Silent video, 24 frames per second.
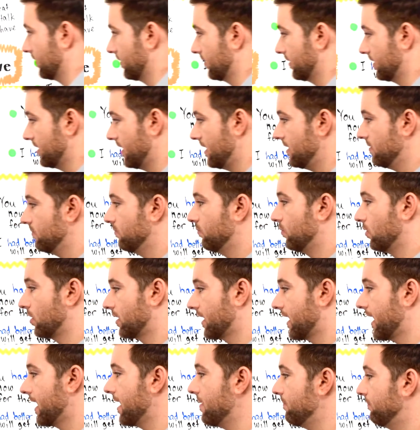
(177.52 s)
Okay,
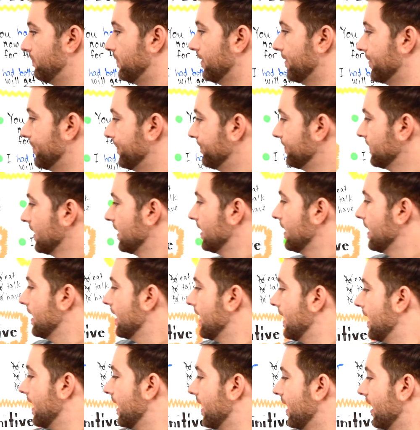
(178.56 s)
por ejemplo,
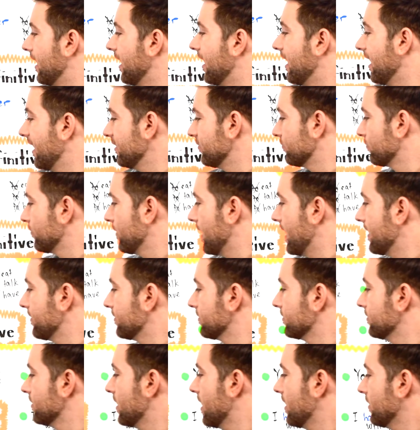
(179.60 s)
I'd
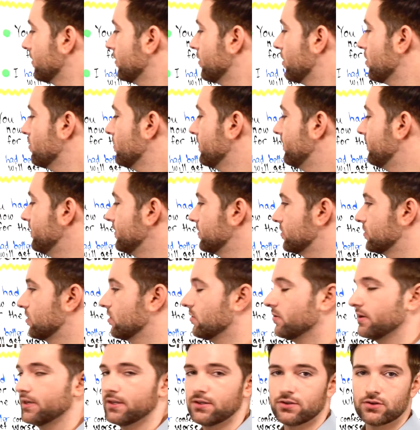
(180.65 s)
rather not go if it's
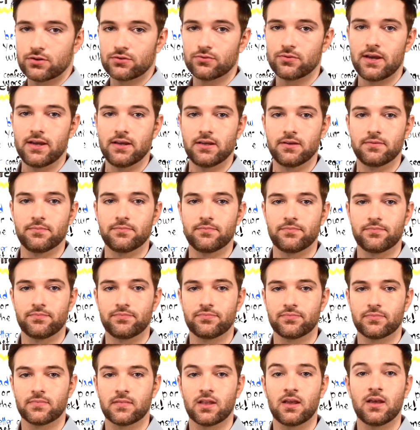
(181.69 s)
going to rain.
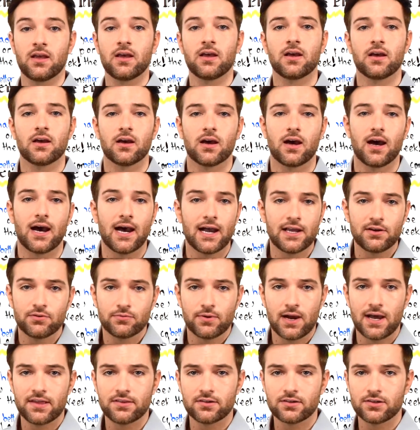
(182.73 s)
I'd
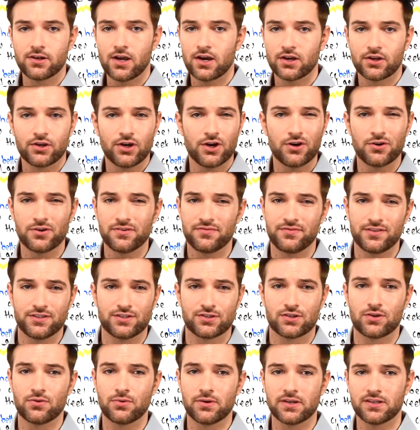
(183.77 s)
rather not go if
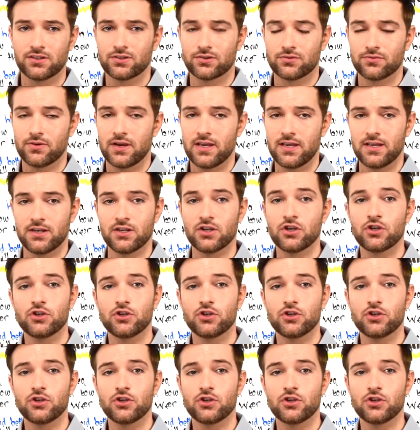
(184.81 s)
it's going to rain.